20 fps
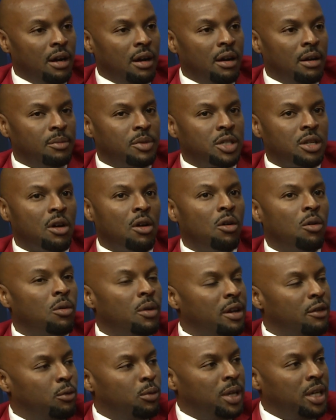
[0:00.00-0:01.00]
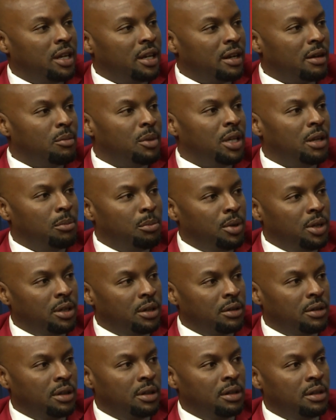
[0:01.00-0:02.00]
So if we get them in the
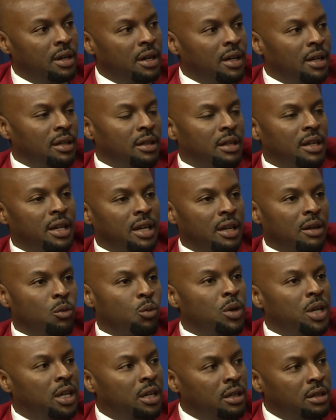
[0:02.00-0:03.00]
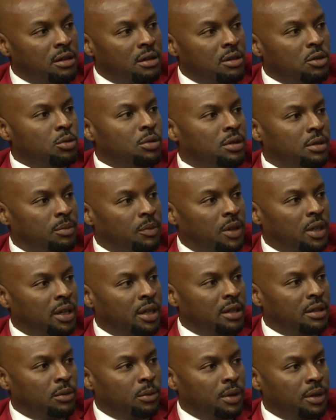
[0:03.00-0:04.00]
building, then we can do some
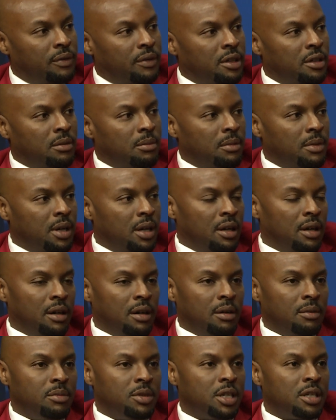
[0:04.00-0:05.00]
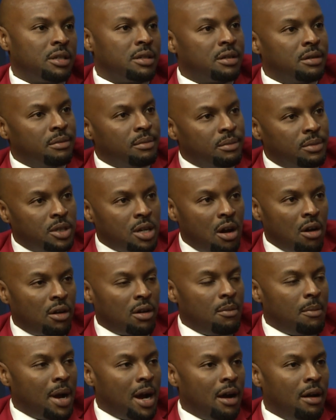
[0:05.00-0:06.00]
things with them. Just talking
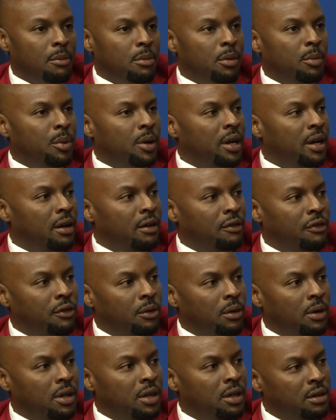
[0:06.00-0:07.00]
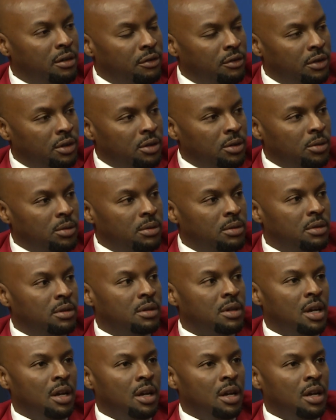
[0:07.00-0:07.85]
about preparing for interviews